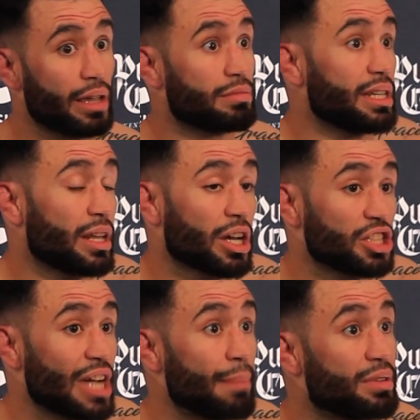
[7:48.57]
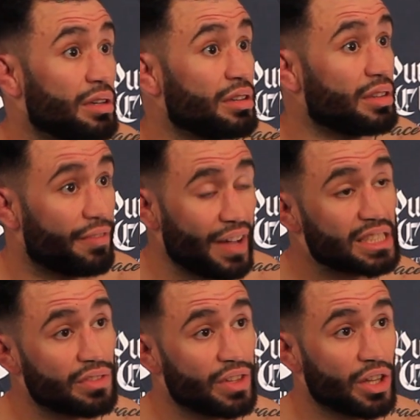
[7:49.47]
He did a good job
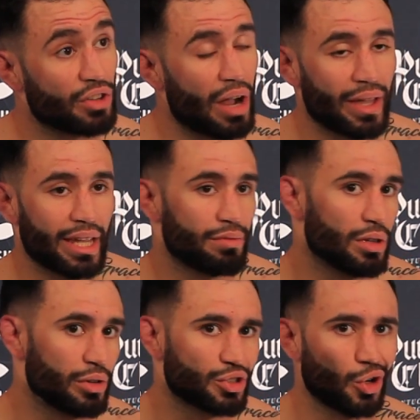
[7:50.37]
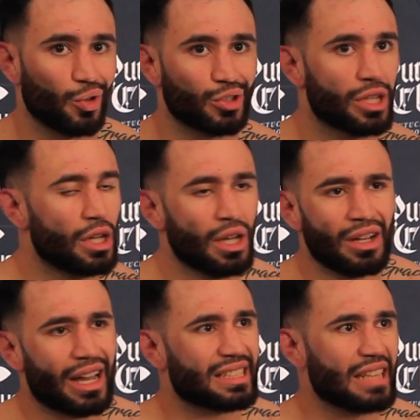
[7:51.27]
defensively on the ground. Like, even though he was throwing those
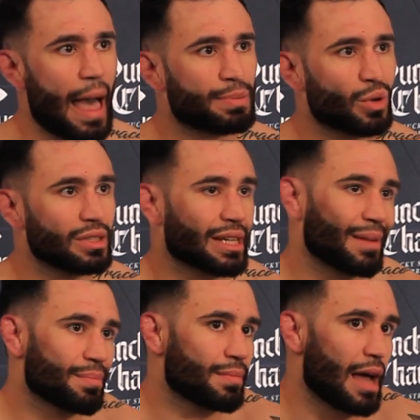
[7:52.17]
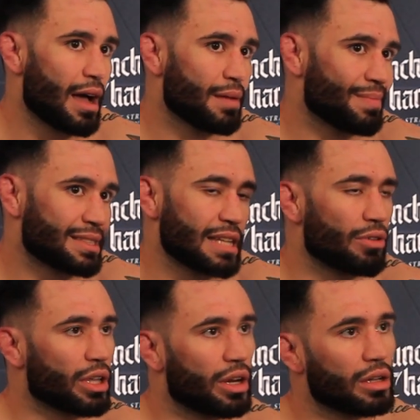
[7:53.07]
kind of slaps where I was like, that's not
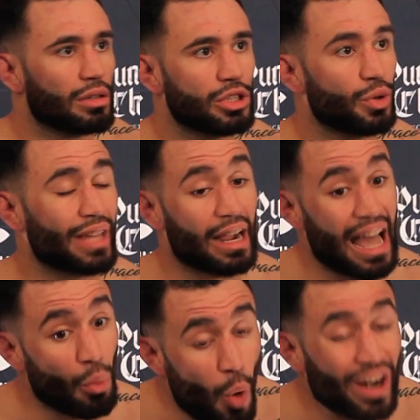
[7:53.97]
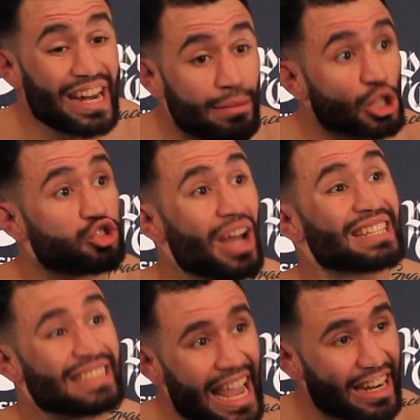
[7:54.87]
really going to do anything. I kind of wanted him to try to
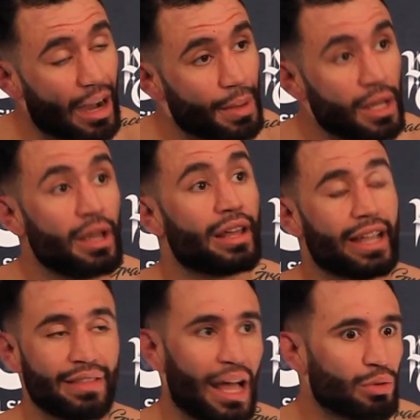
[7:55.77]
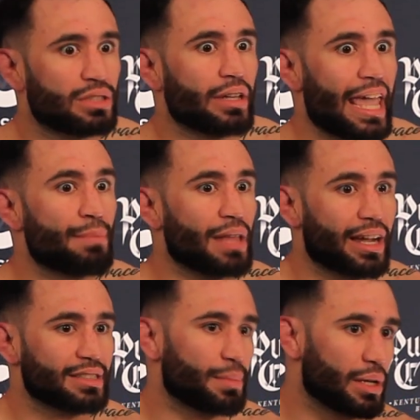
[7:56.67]
stand up. And, again, that was the game plan
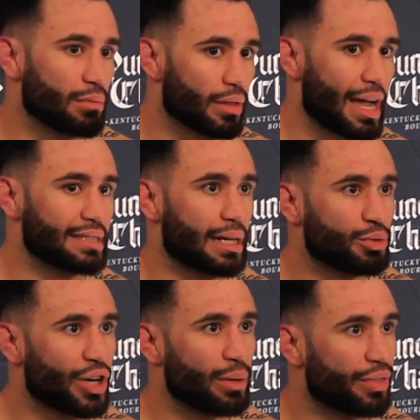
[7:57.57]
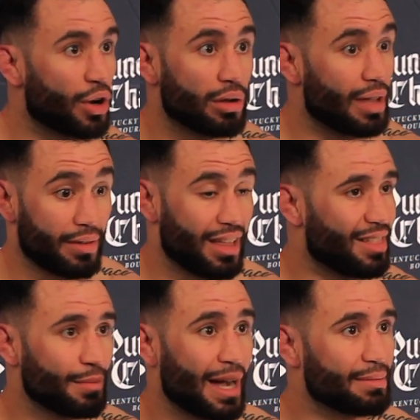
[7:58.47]
because, I mean, the guys that I'm training with,
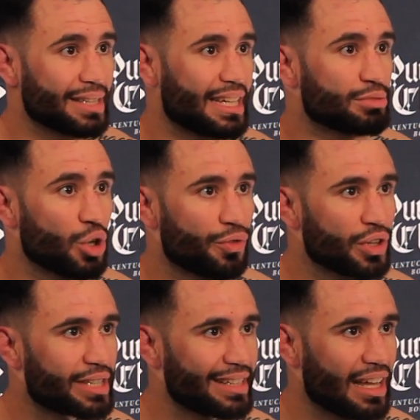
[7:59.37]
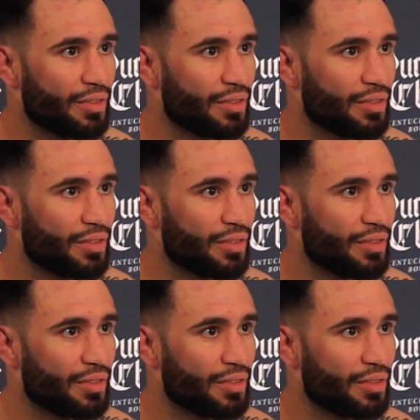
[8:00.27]
my team's known for the takedown